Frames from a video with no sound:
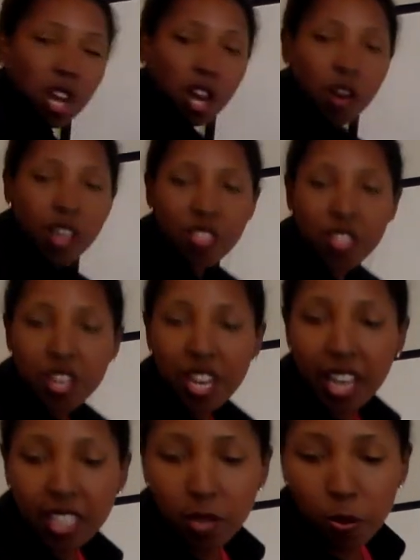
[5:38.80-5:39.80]
All right, the
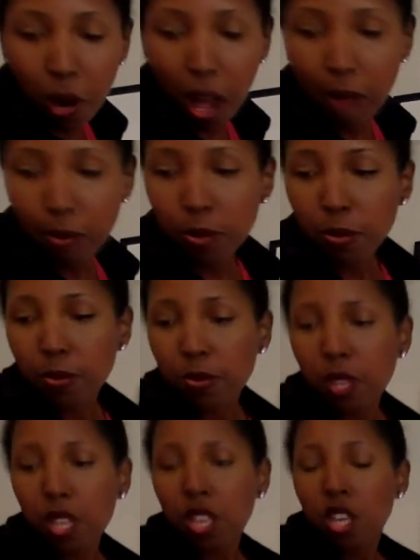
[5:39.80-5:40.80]
next problem
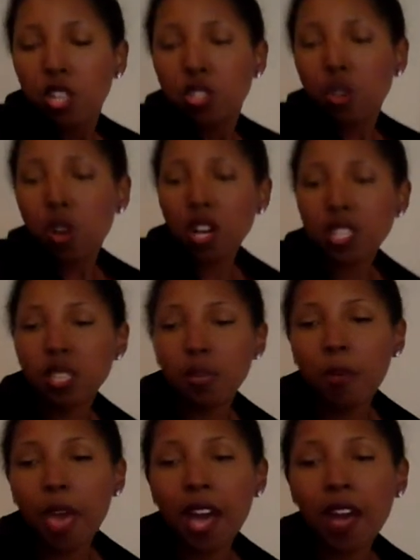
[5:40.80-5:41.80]
talks
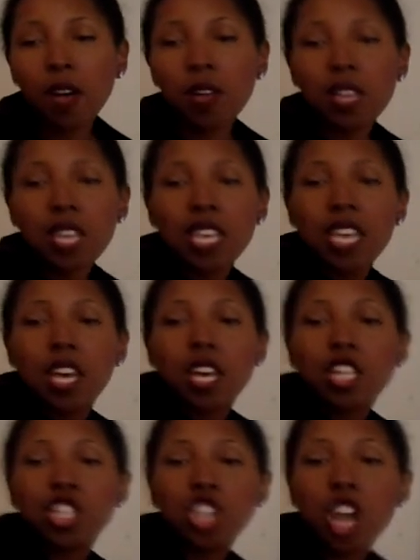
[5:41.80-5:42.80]
about
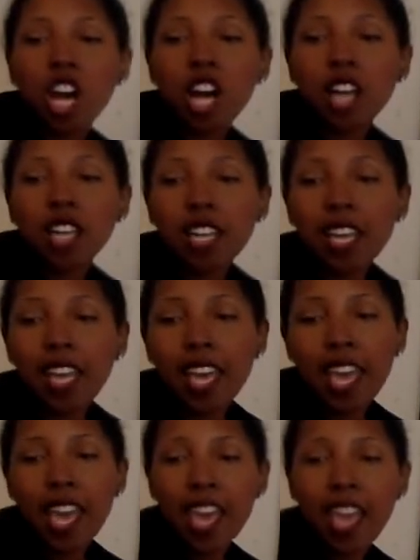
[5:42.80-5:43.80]
John
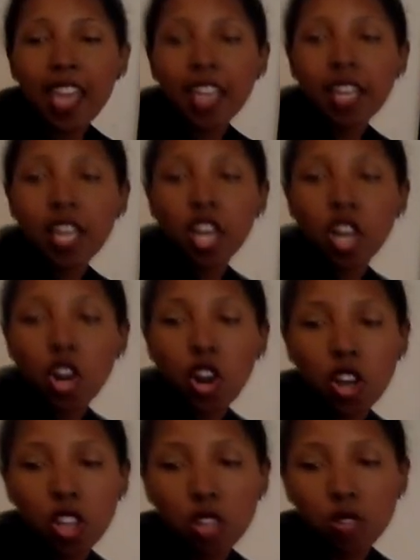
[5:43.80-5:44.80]
and
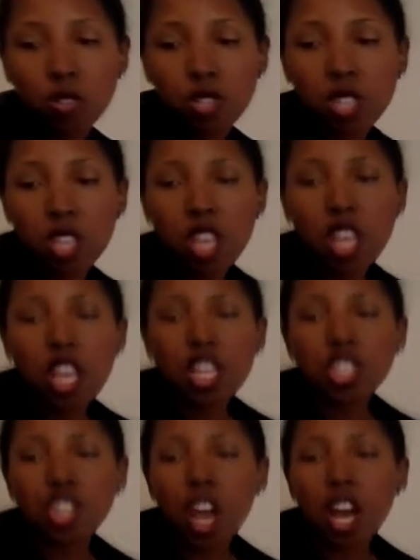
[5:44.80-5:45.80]
Carlos.
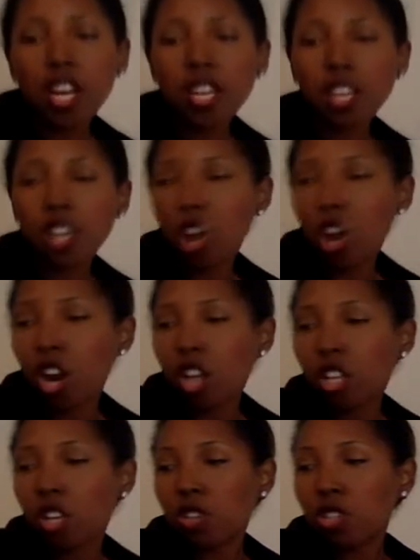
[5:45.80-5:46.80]
John and
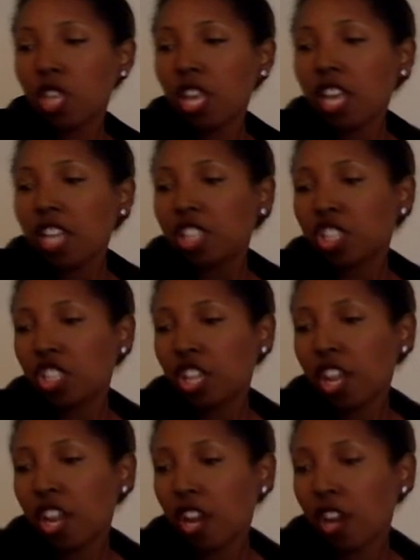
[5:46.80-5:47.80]
Carlos
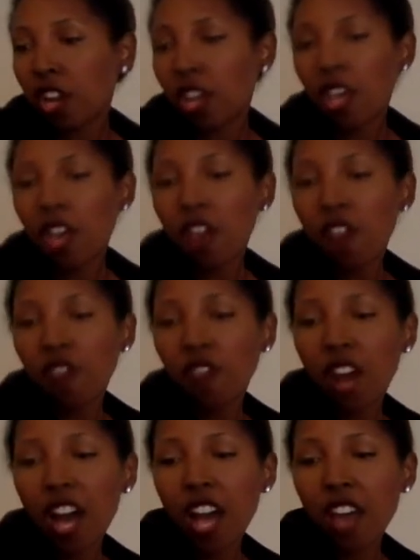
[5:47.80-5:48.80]
shared
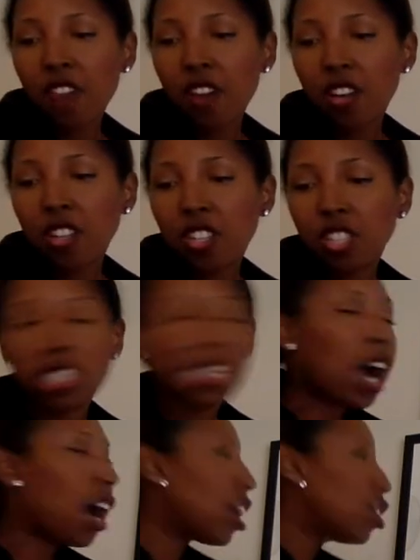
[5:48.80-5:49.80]

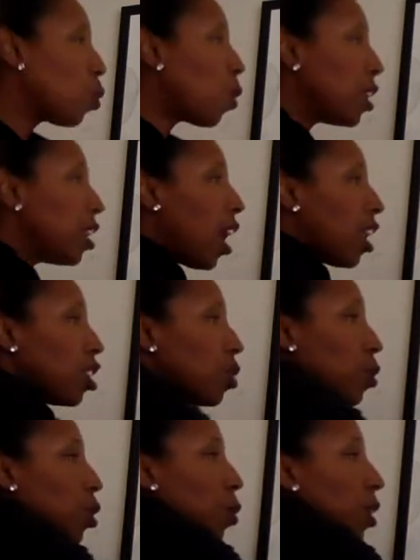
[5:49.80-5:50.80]
$520
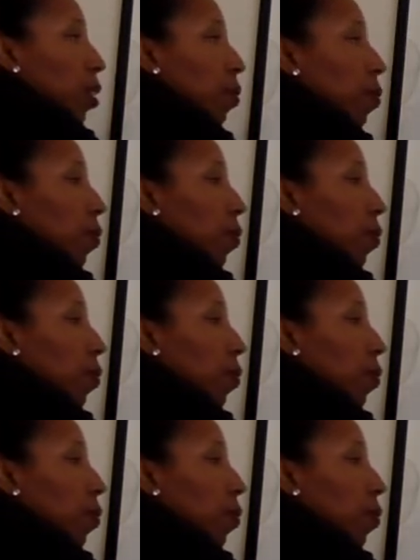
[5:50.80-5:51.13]
between them.